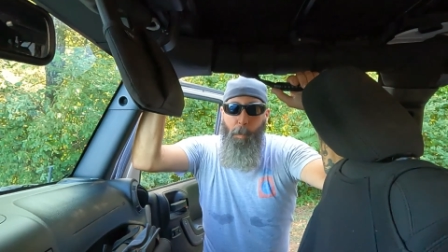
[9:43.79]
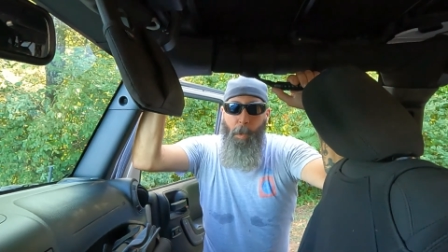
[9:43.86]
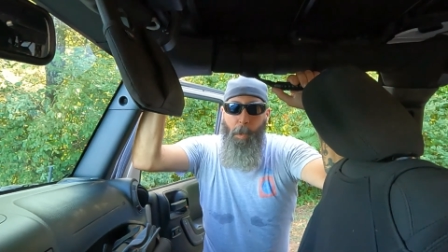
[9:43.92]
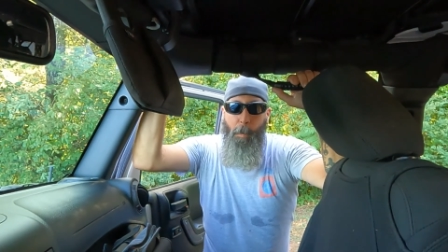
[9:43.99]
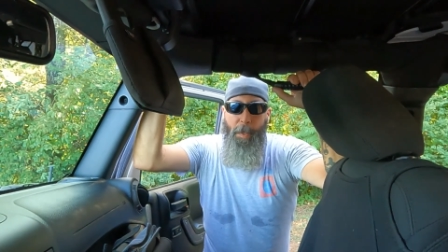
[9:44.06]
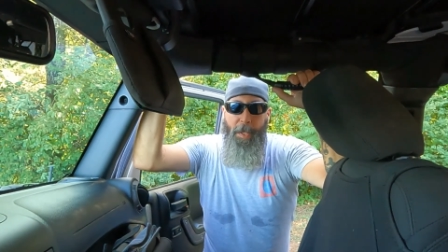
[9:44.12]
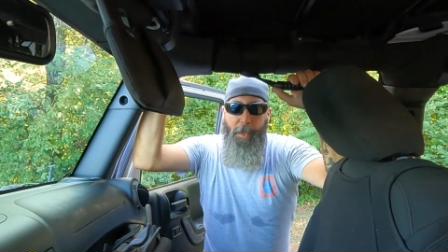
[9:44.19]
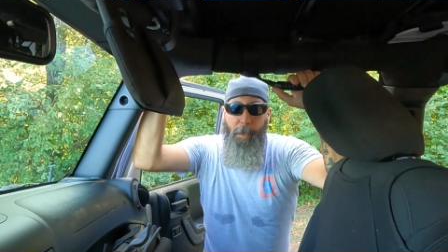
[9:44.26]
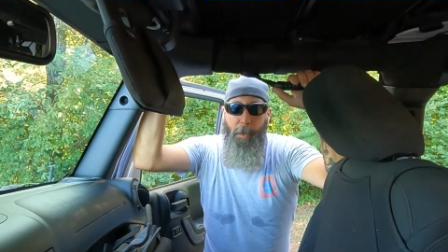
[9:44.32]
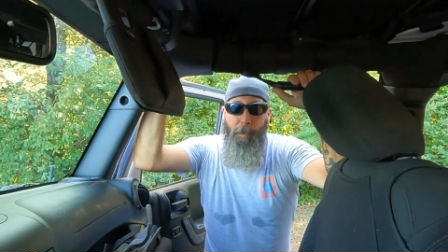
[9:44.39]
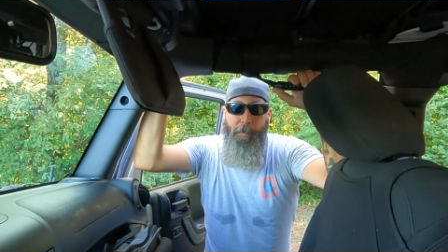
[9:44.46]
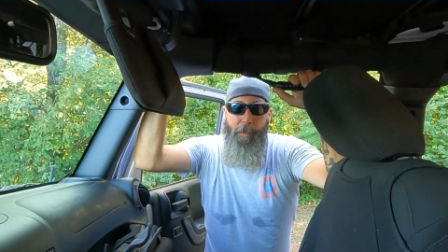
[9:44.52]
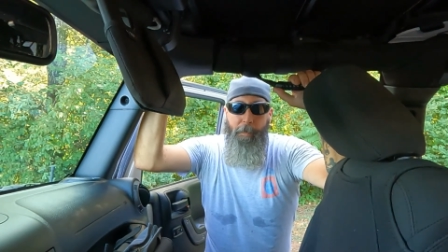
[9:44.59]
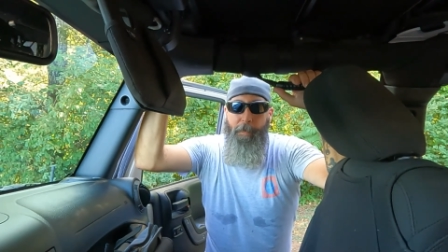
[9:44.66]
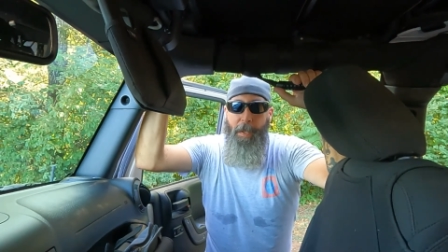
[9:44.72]
what we
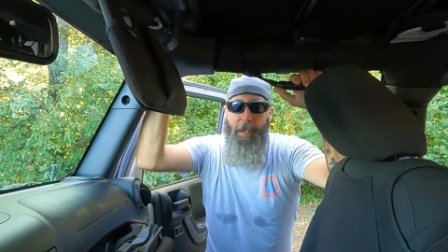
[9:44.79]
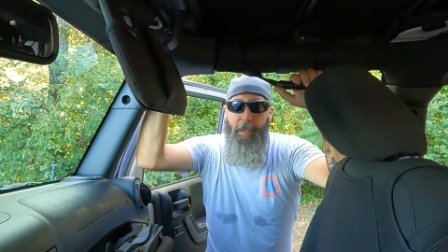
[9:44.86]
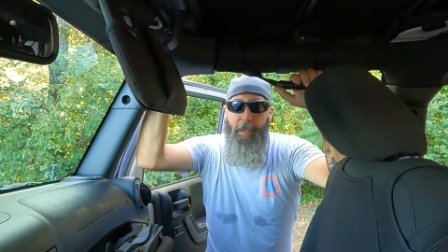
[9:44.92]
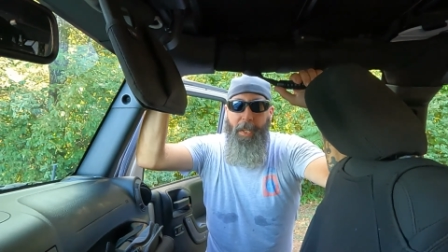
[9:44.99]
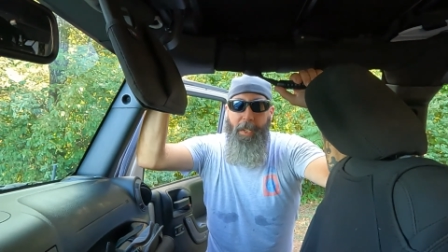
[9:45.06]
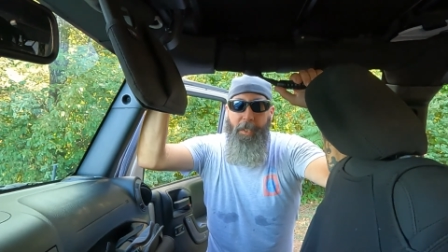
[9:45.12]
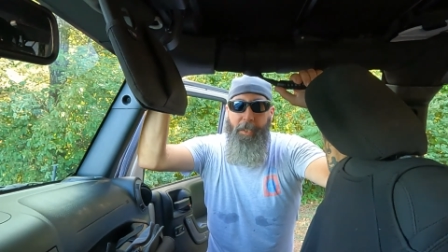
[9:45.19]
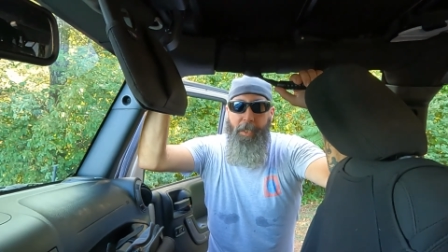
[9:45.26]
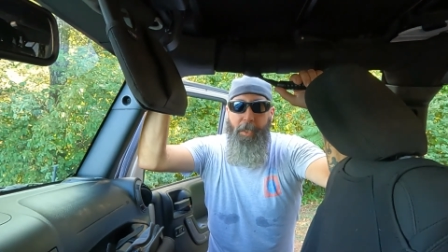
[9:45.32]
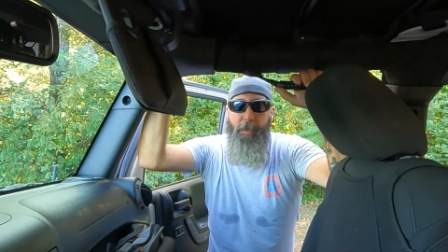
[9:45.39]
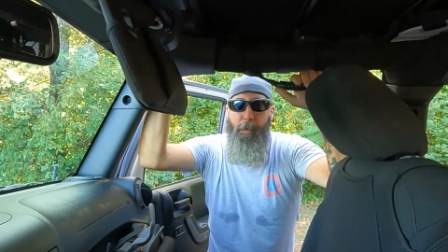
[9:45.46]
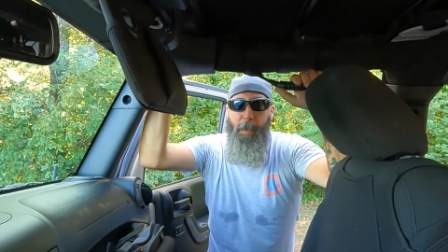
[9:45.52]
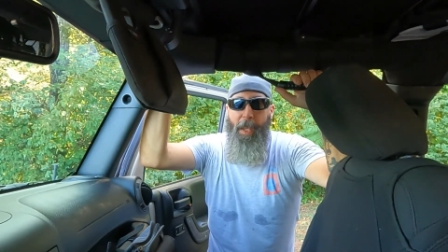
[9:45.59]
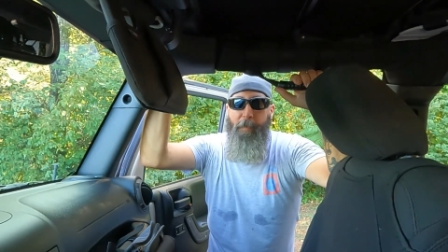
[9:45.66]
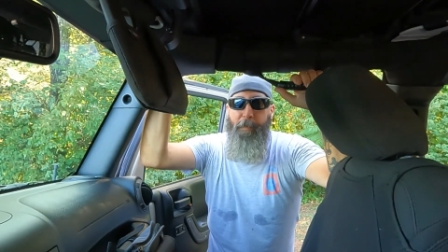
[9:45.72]
do for ventilation
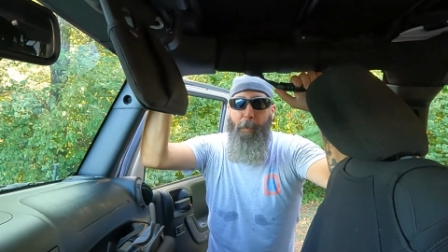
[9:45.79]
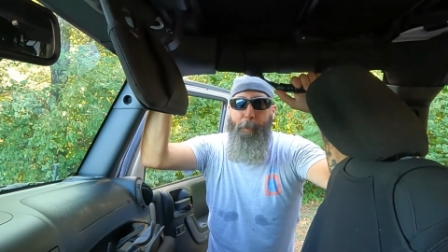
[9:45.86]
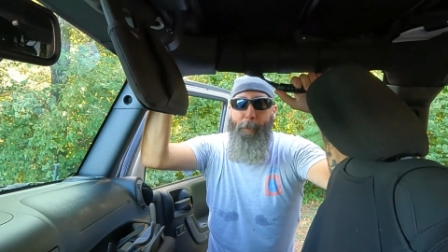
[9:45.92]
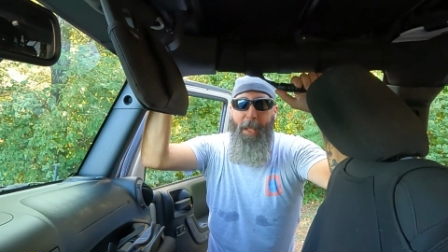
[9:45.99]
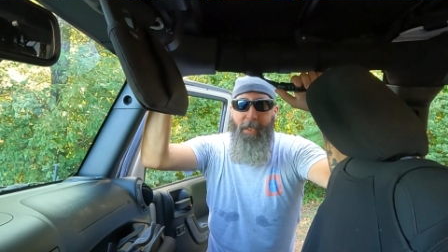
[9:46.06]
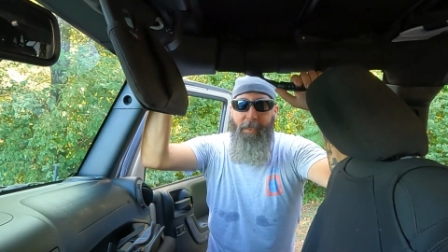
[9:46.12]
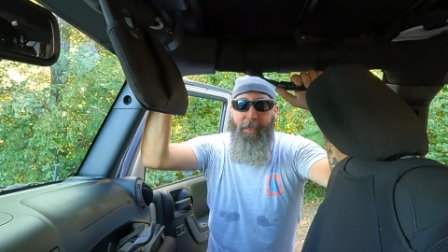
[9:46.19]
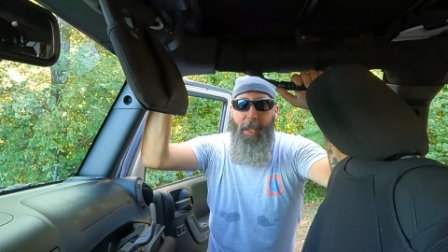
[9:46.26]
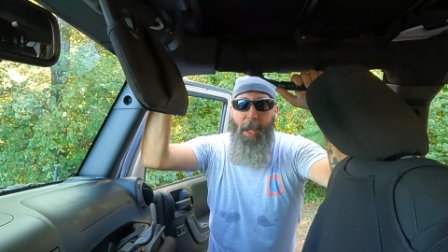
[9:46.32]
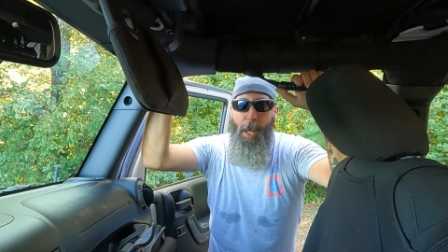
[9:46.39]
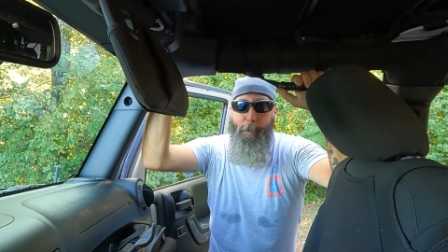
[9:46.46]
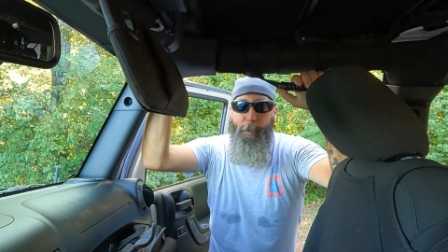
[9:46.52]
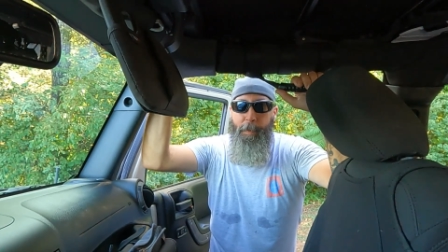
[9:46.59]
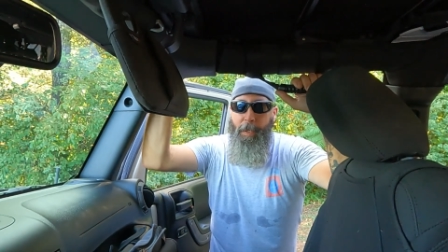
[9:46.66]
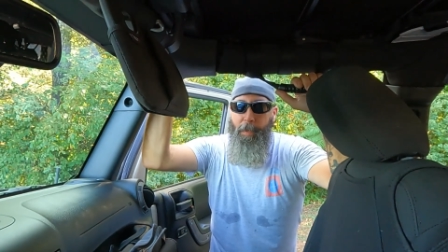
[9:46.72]
is we have a best
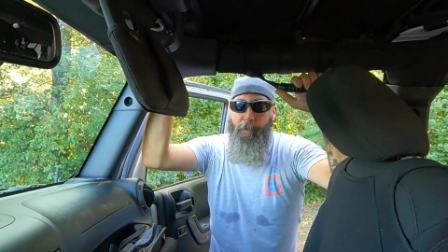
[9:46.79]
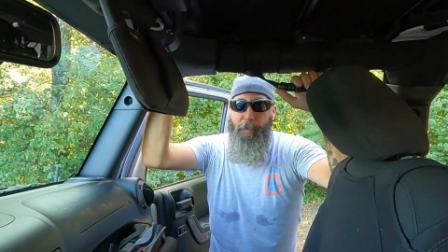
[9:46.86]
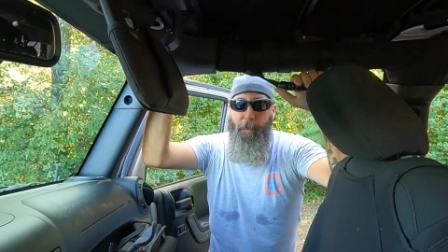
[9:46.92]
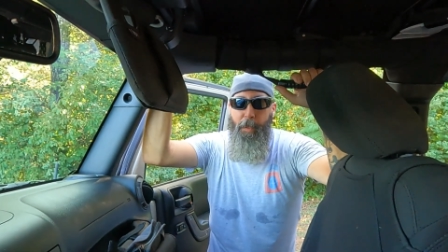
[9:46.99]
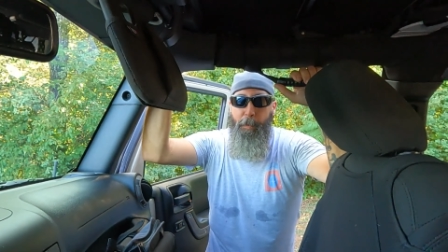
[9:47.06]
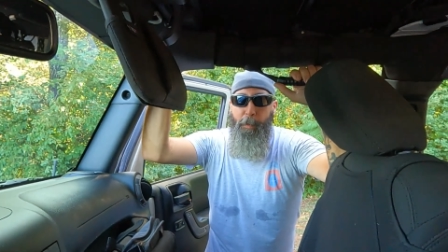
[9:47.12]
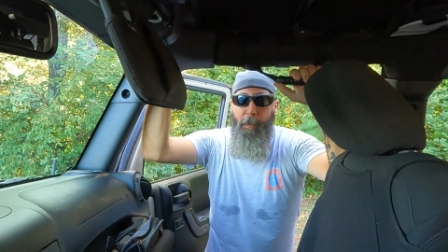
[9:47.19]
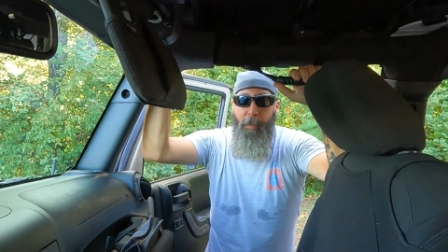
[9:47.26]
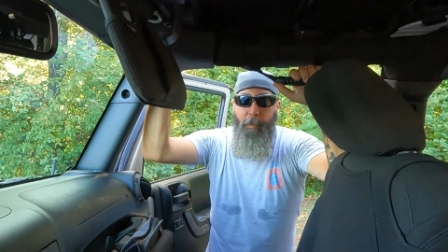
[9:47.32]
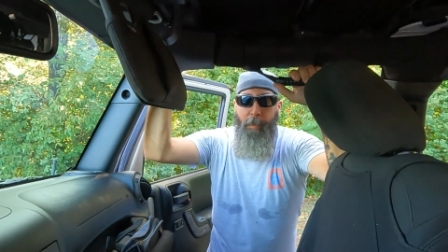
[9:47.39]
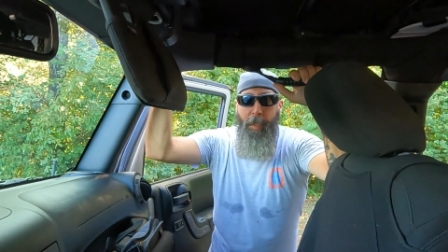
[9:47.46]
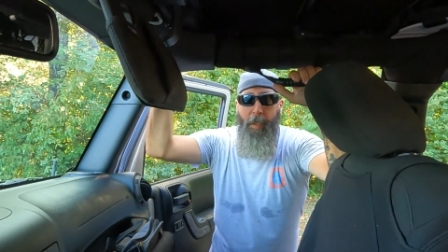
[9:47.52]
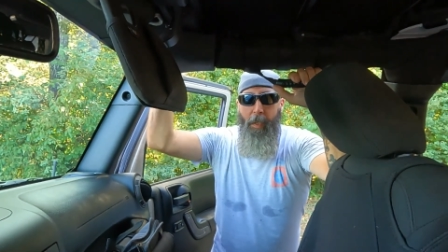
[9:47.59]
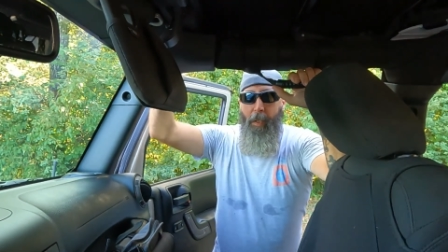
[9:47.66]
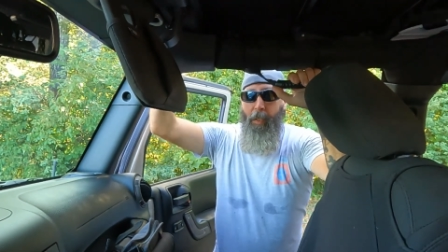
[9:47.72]
top convertible.
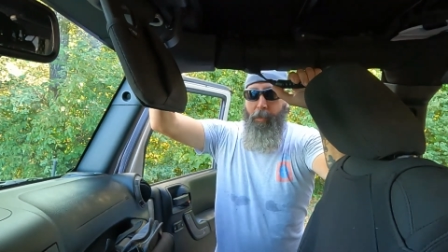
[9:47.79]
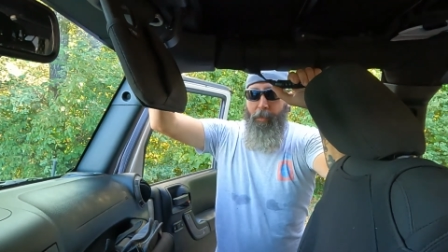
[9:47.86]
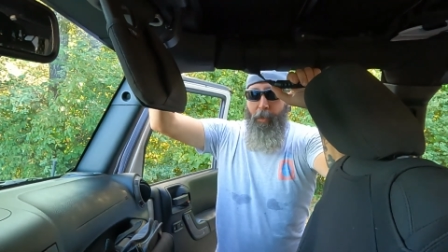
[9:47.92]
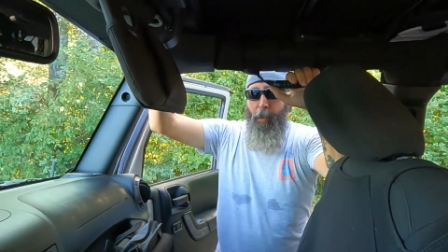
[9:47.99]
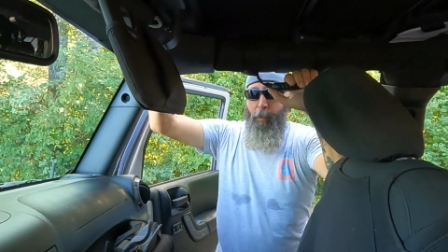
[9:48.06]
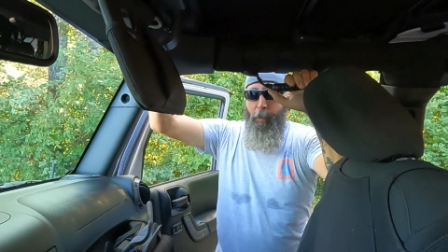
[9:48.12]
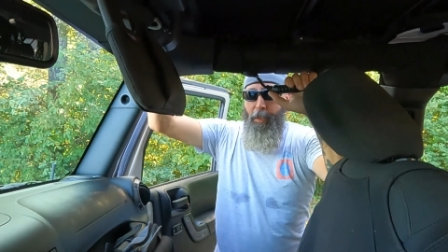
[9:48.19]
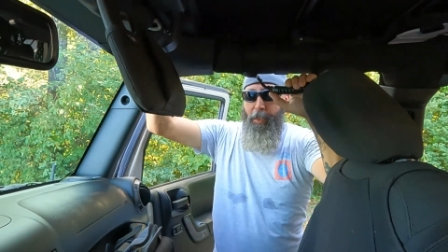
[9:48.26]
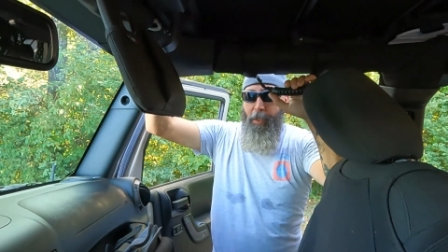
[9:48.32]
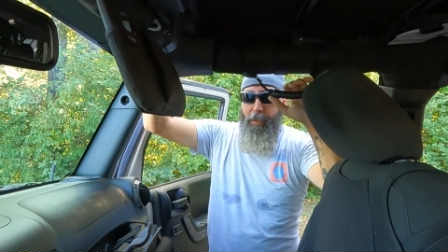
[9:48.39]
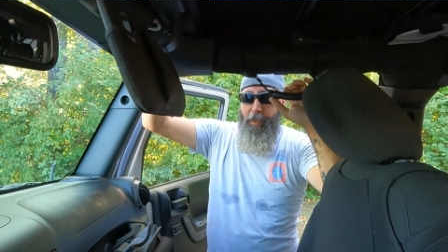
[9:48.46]
So we